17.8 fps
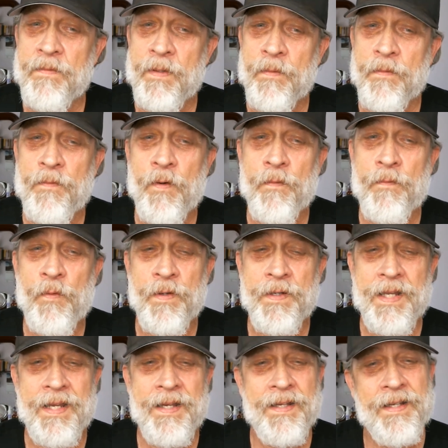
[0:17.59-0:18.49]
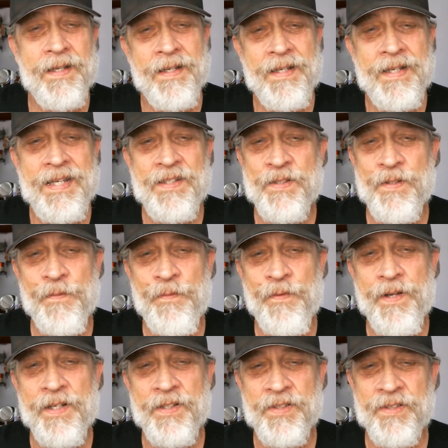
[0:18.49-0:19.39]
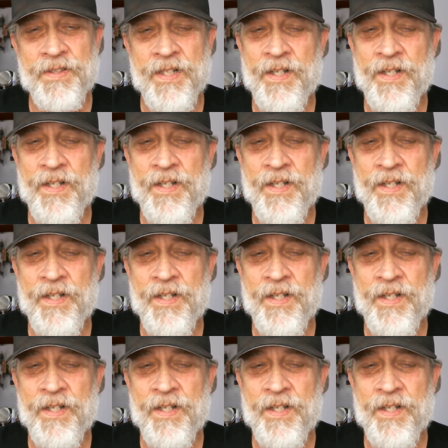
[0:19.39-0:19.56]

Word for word: Number 448 is in the fridge.